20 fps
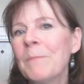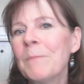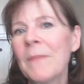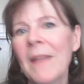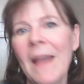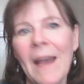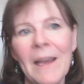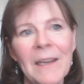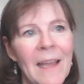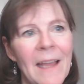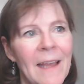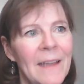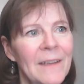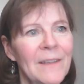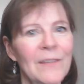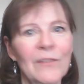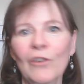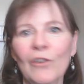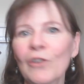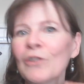how to add a
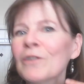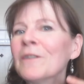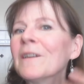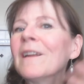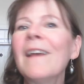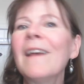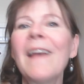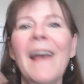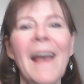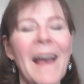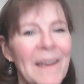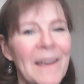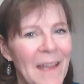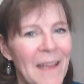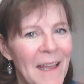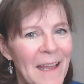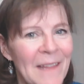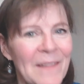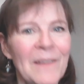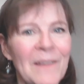skirt, how
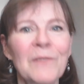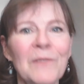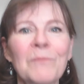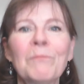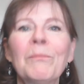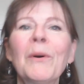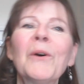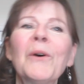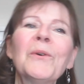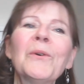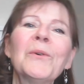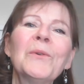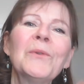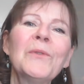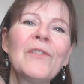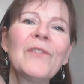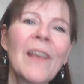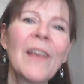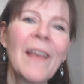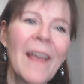to add these
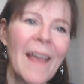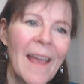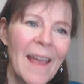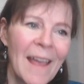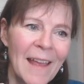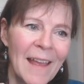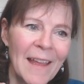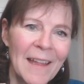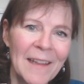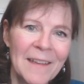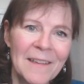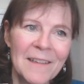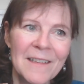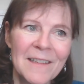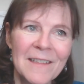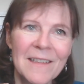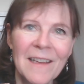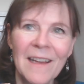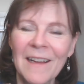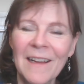bows
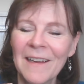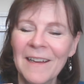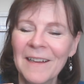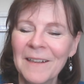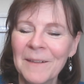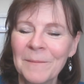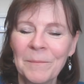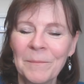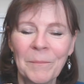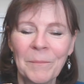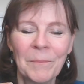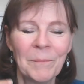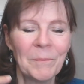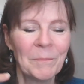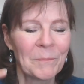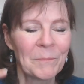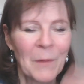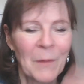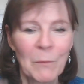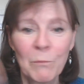and
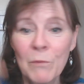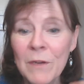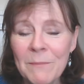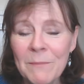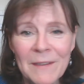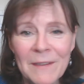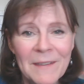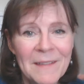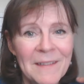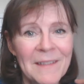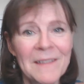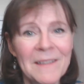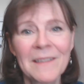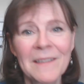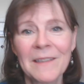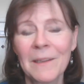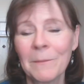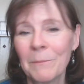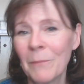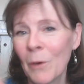
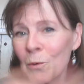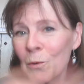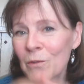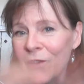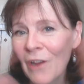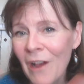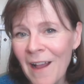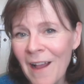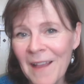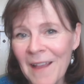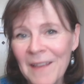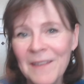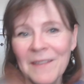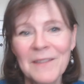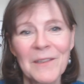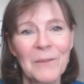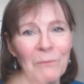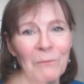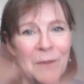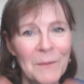ribbons, the bow ties,
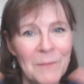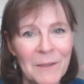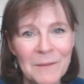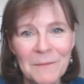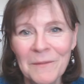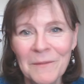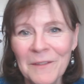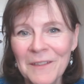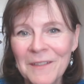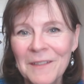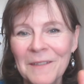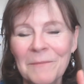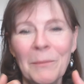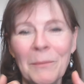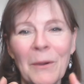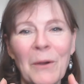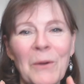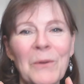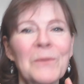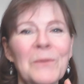the ribbons,
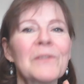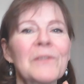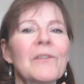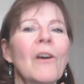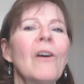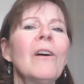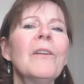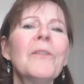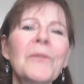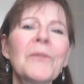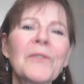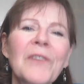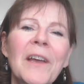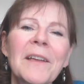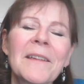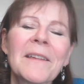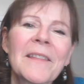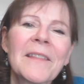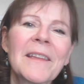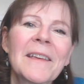bows, all those
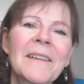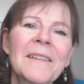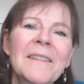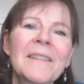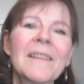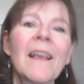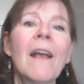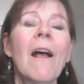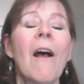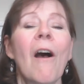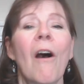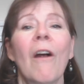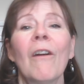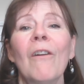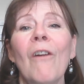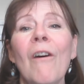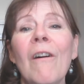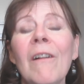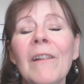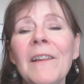kind of things
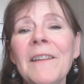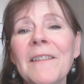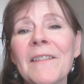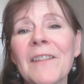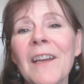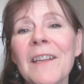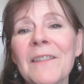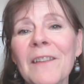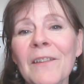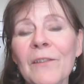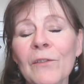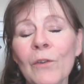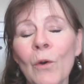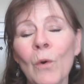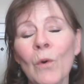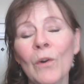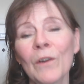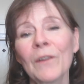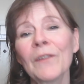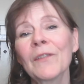are all inside this
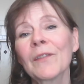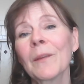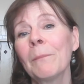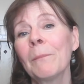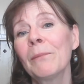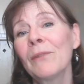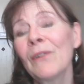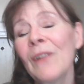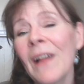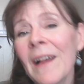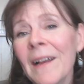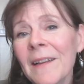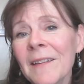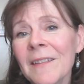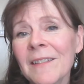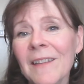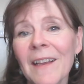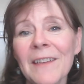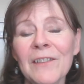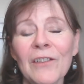course.
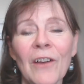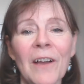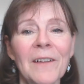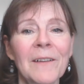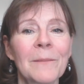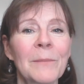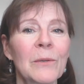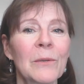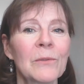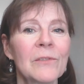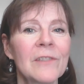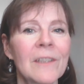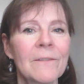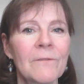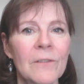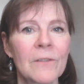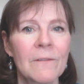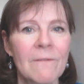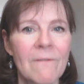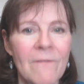Plus, I talk about
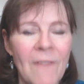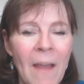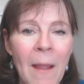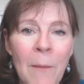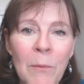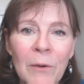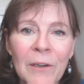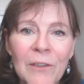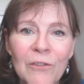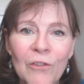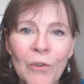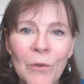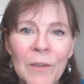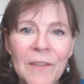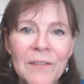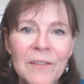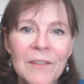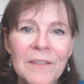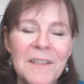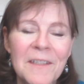different fabric
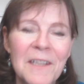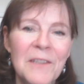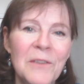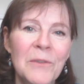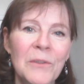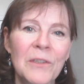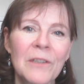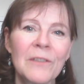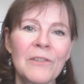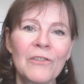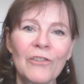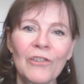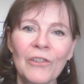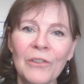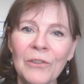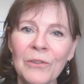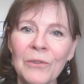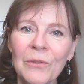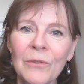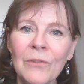choices that you can
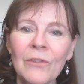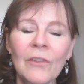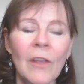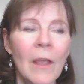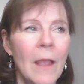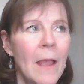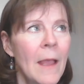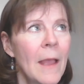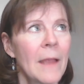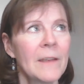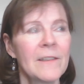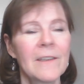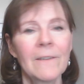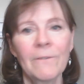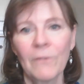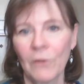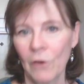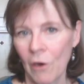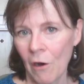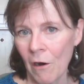choose,
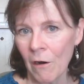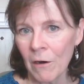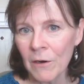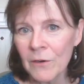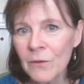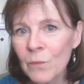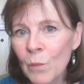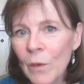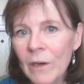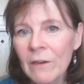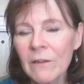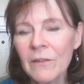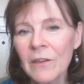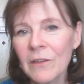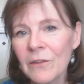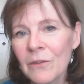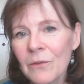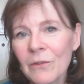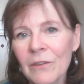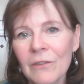different hardware
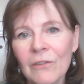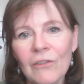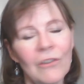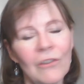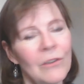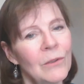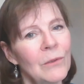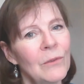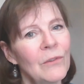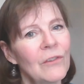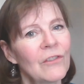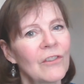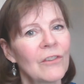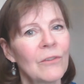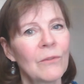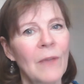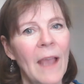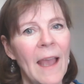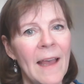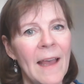that you can choose
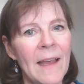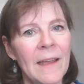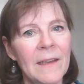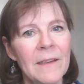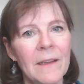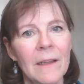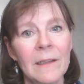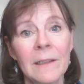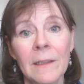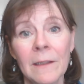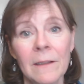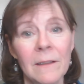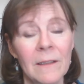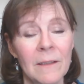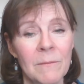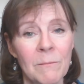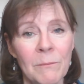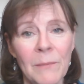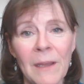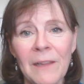to add a little
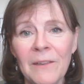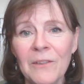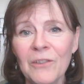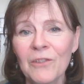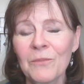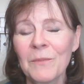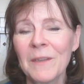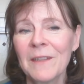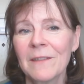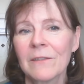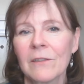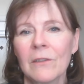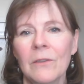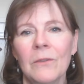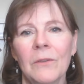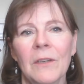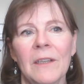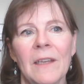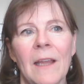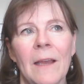embellishment. So
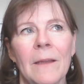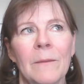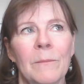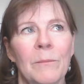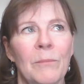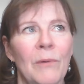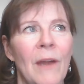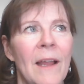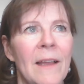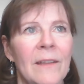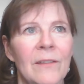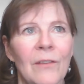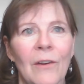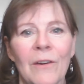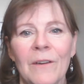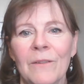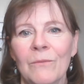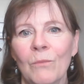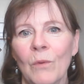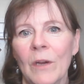you can add brass
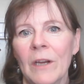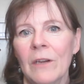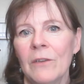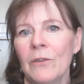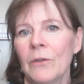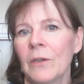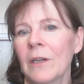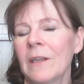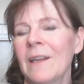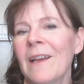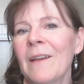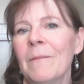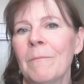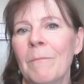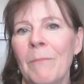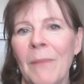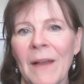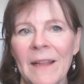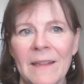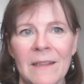hardware, you can
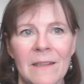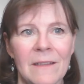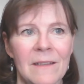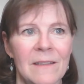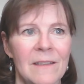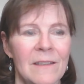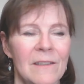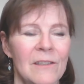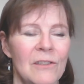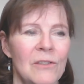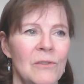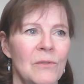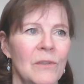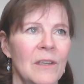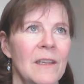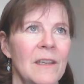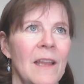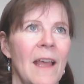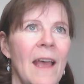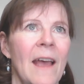add buttons, you
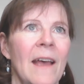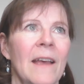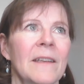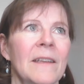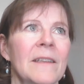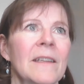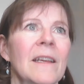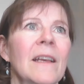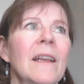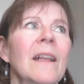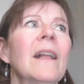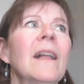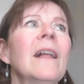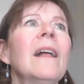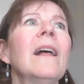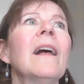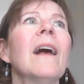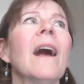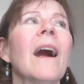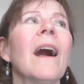can add
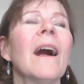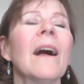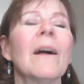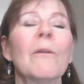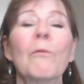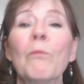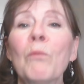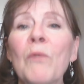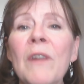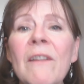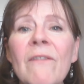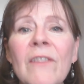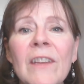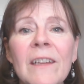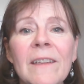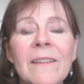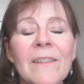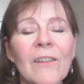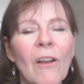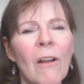
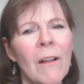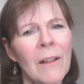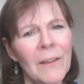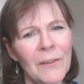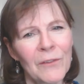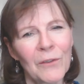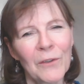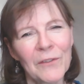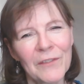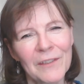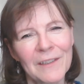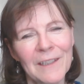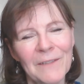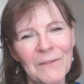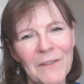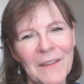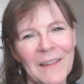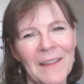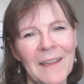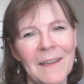rivets, all sorts of
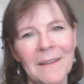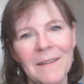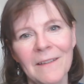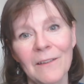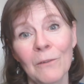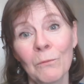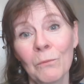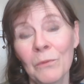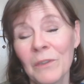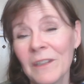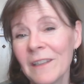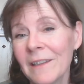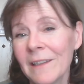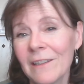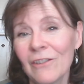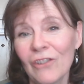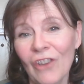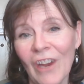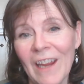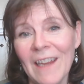different things that really
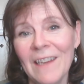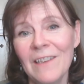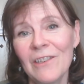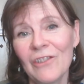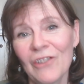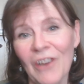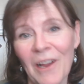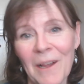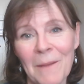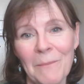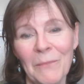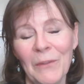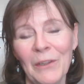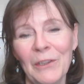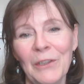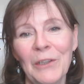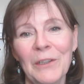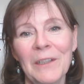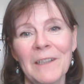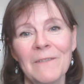change up the
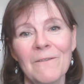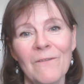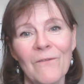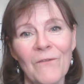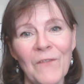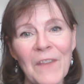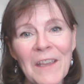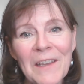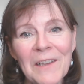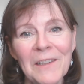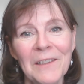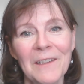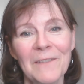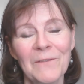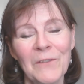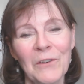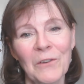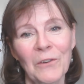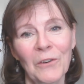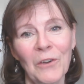look and feel
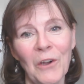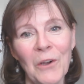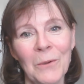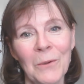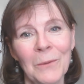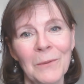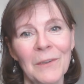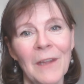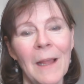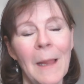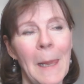of your coat.